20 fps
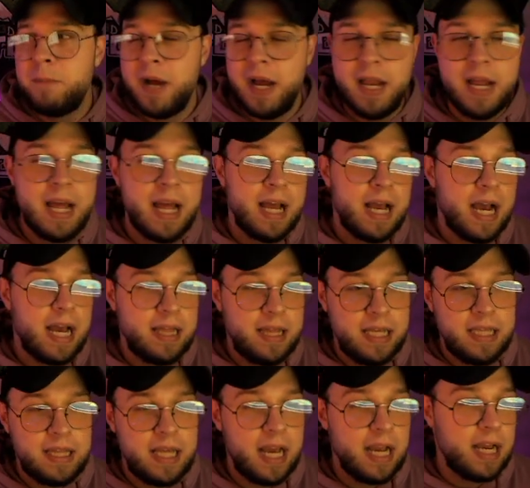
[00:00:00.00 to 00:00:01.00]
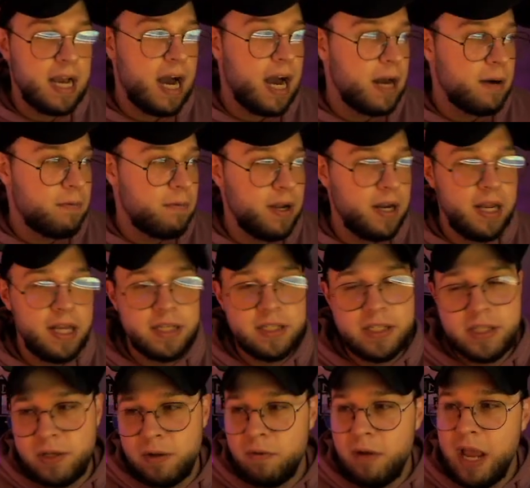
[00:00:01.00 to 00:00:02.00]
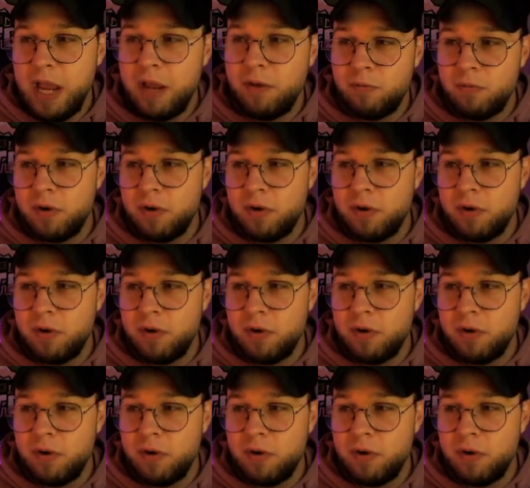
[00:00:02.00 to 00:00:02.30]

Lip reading: but I think that Godwin is still a